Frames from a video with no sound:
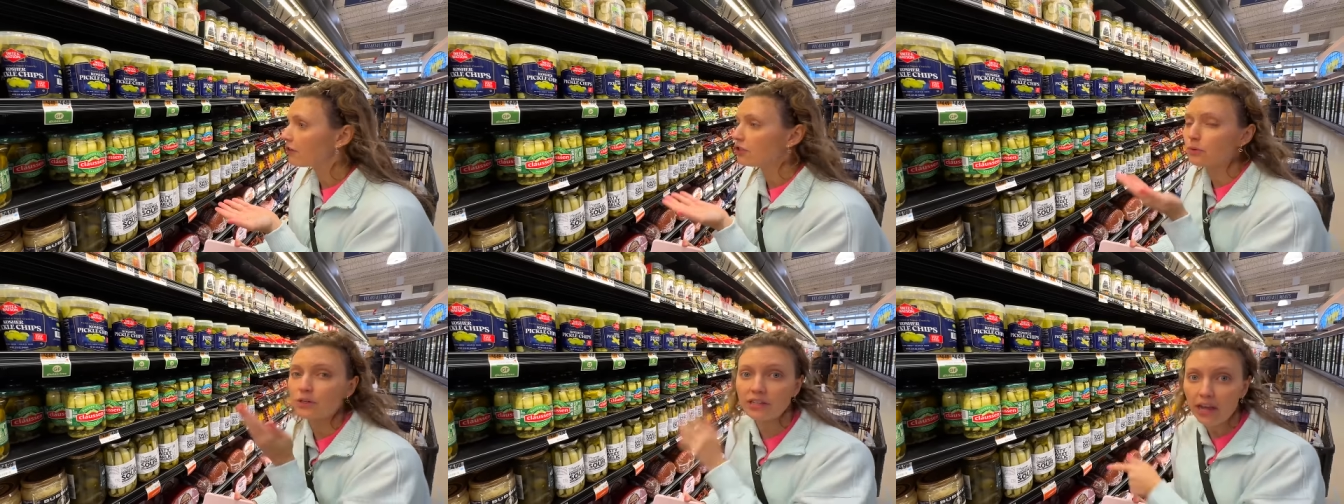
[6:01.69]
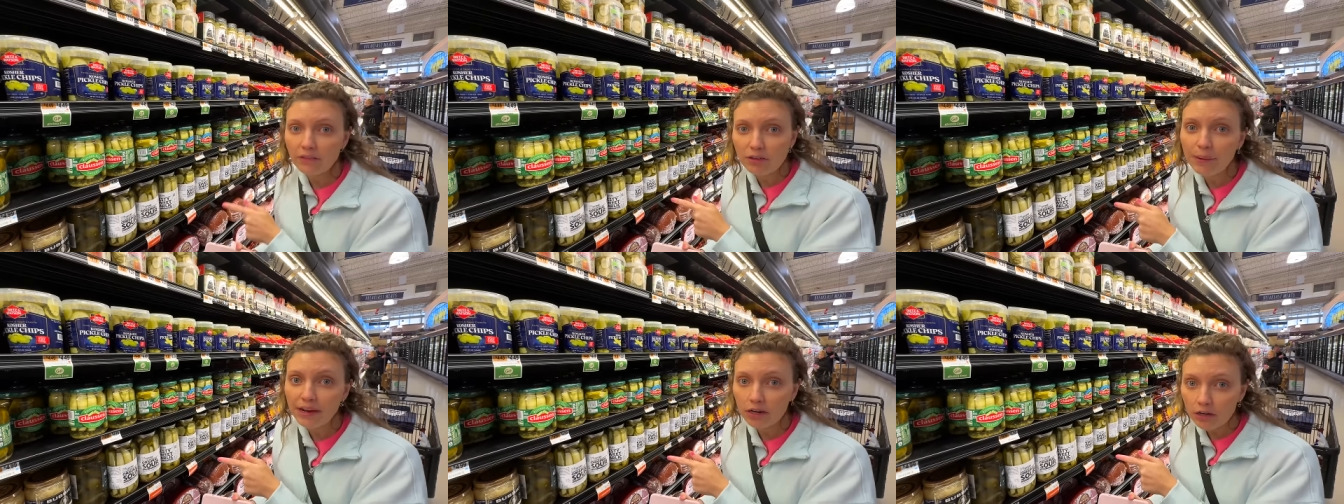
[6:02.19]
So we're gonna have to
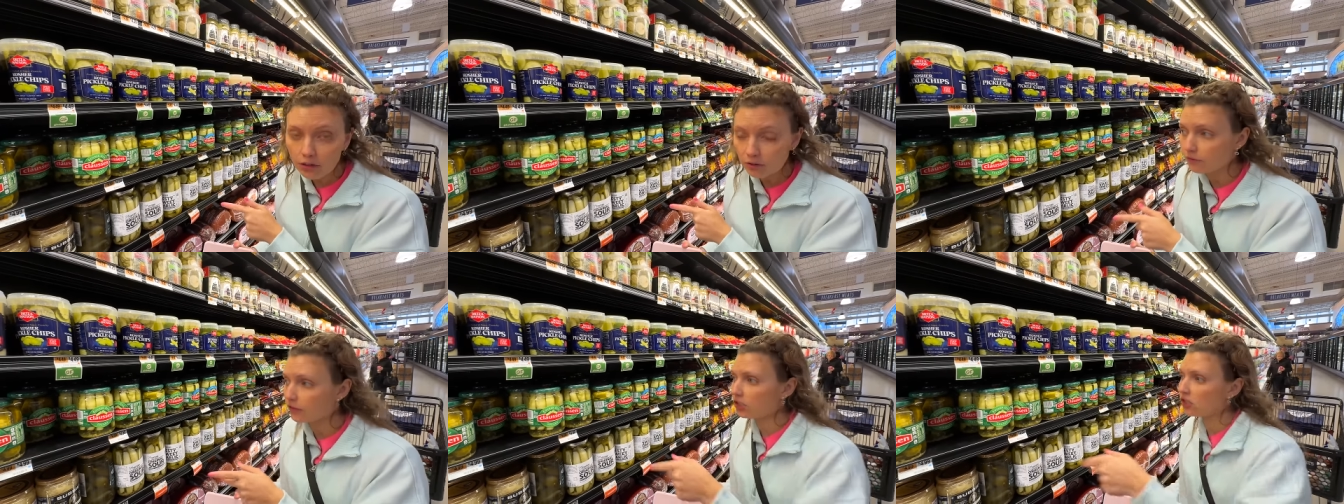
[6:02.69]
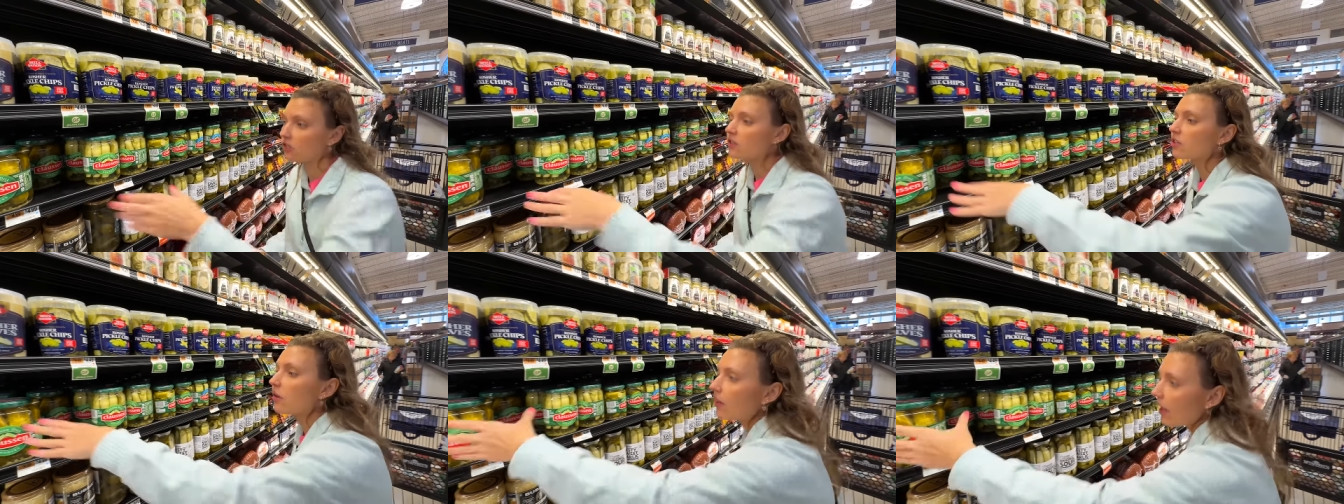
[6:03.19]
make our own version.
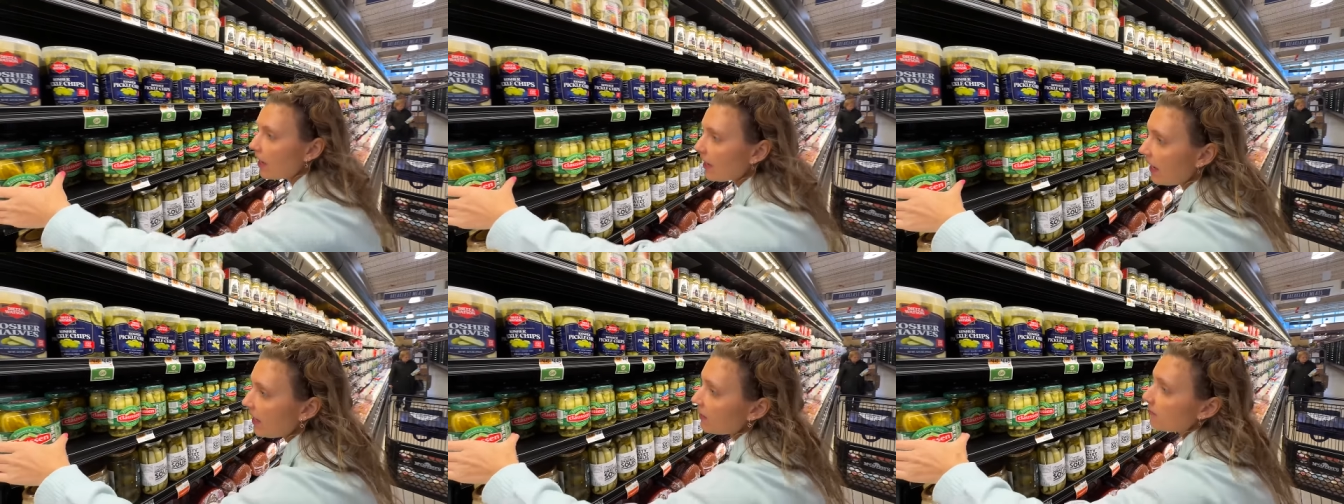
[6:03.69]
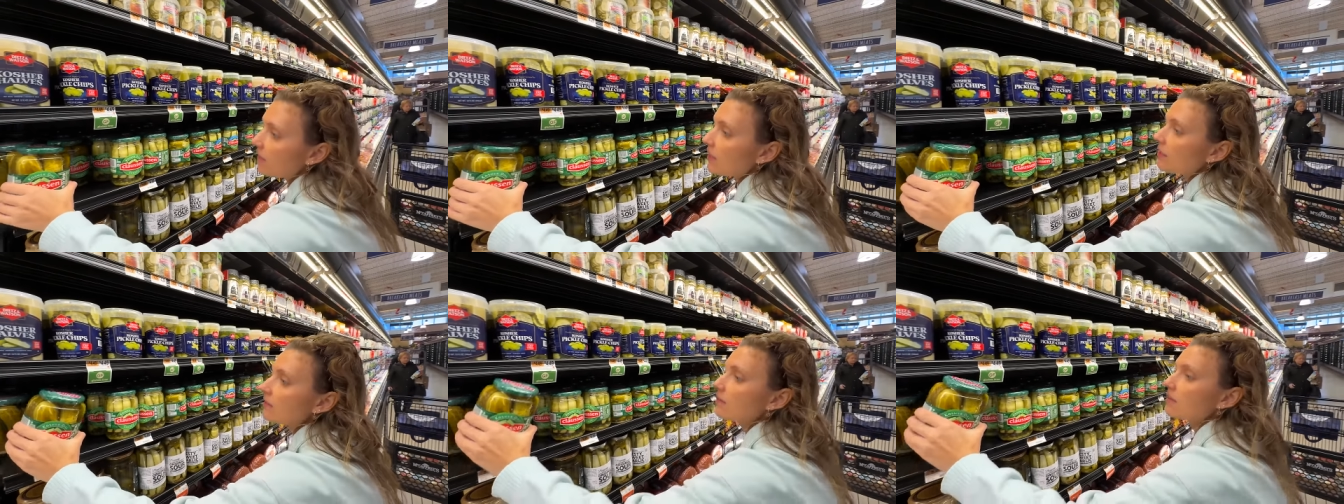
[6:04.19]
So I'll get a can of these.